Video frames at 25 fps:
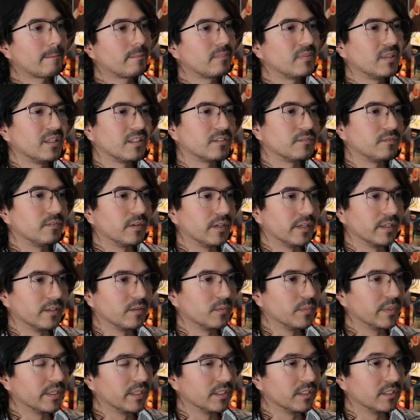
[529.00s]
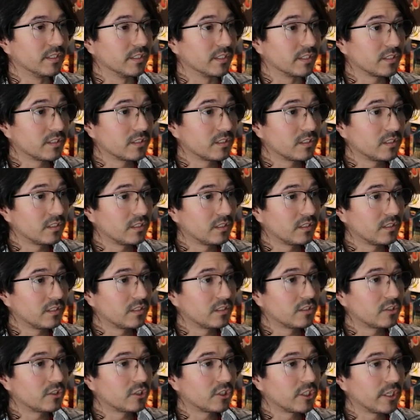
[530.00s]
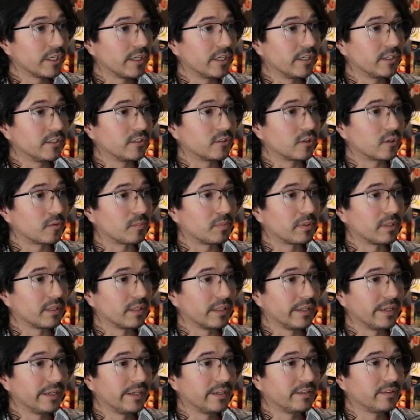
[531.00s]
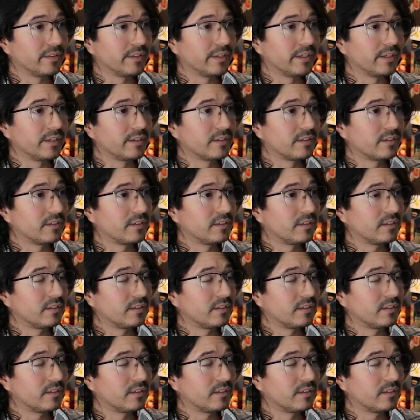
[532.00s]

That's fine. We could just change our plan then.